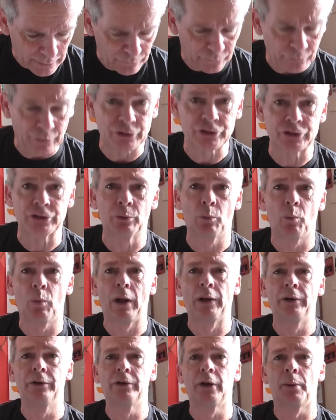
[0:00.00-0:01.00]
finished at
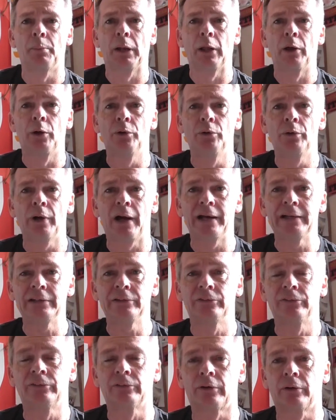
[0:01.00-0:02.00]

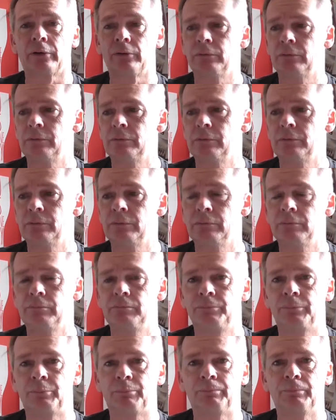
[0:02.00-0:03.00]
1008, so
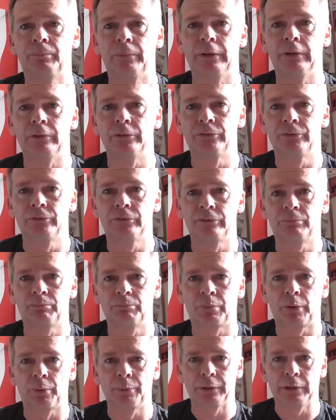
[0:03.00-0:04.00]
it's
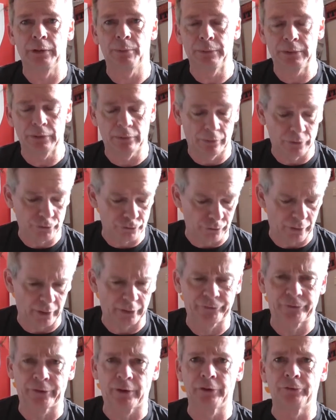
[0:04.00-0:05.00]
probably going to be on the dry
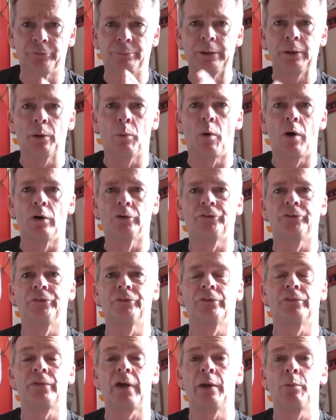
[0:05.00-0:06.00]
side. It's been a while
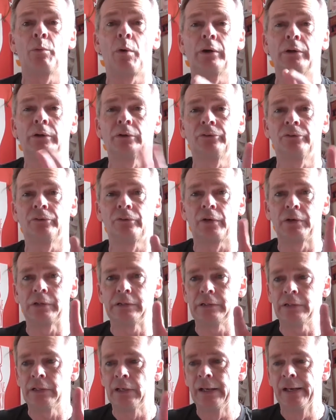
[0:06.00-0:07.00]
since I've had one because I've
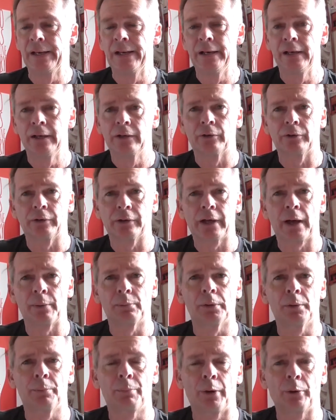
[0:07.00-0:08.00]
only got a
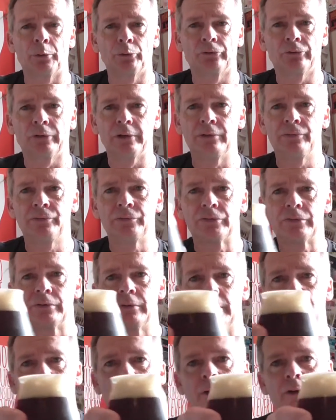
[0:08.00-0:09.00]
couple of bottles left,
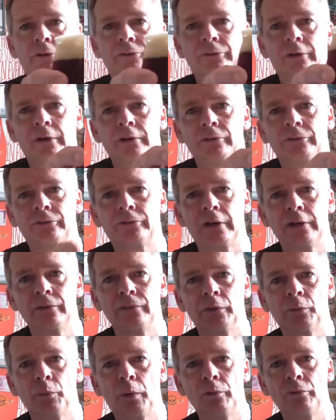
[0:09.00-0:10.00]
and like I say,
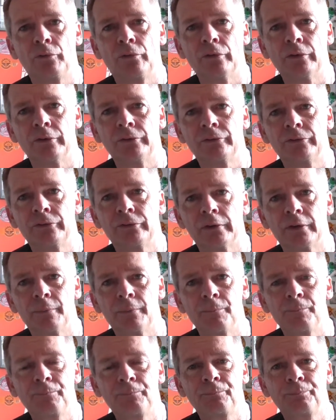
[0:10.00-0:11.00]
saving one for this
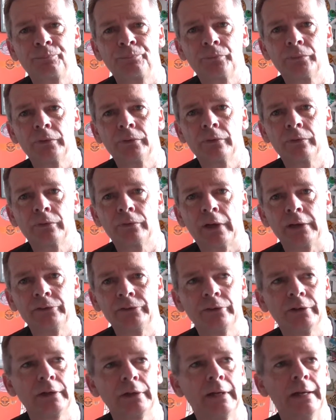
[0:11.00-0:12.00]

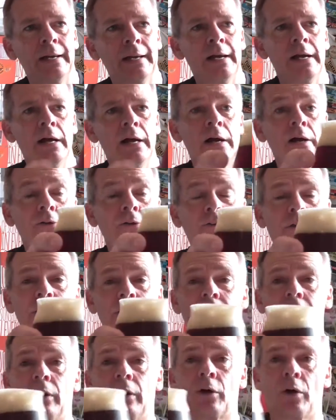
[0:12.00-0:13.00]
tasting. So
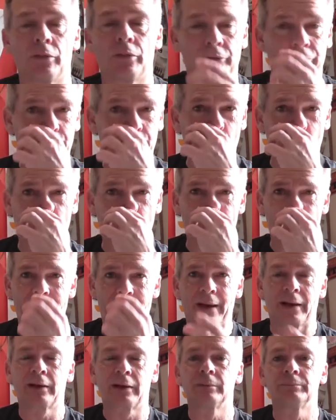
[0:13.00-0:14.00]
yeah, I got the scores
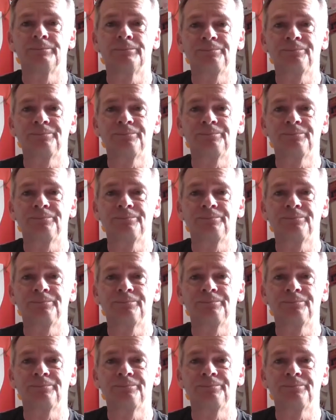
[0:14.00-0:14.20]
back,